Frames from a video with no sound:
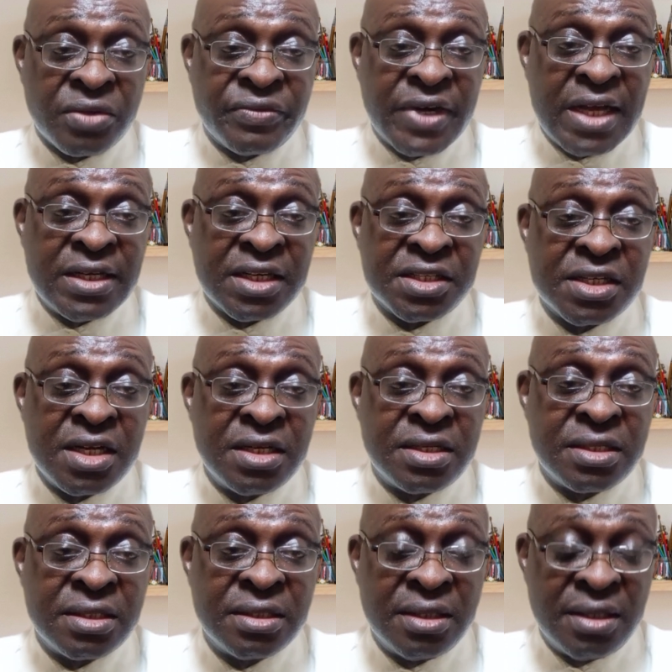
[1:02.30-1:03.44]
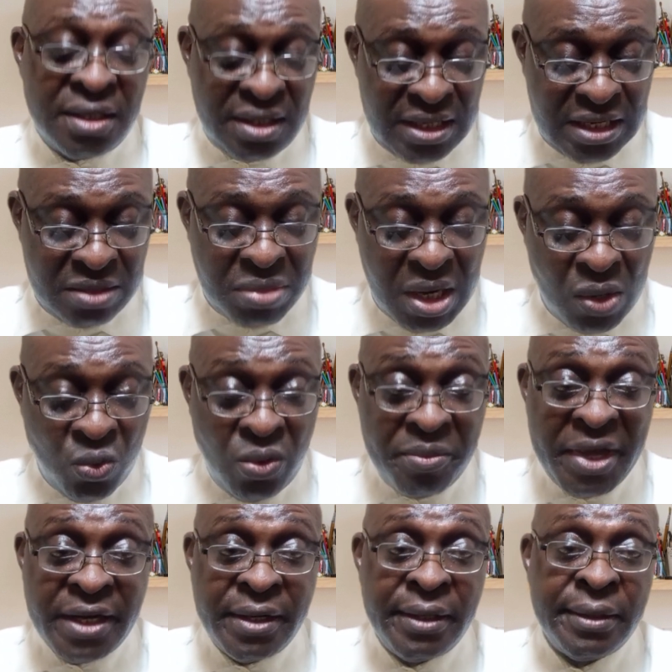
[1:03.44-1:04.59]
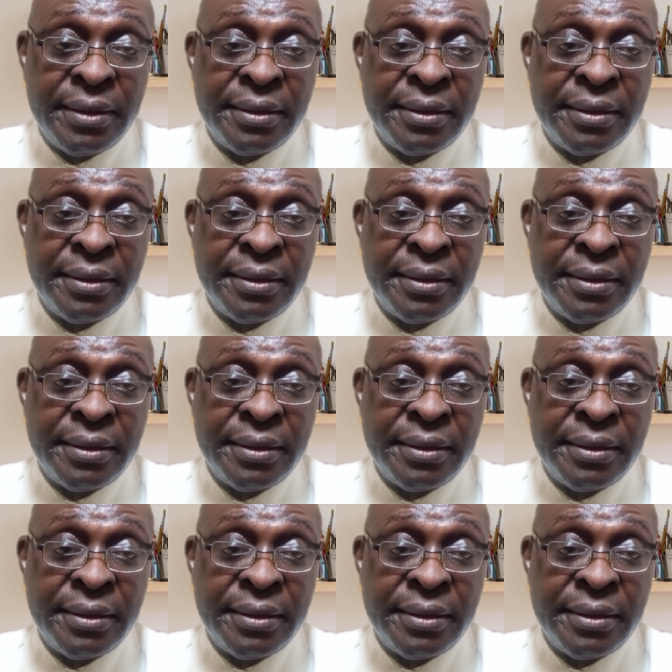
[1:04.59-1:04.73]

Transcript: of Niger State, led by women,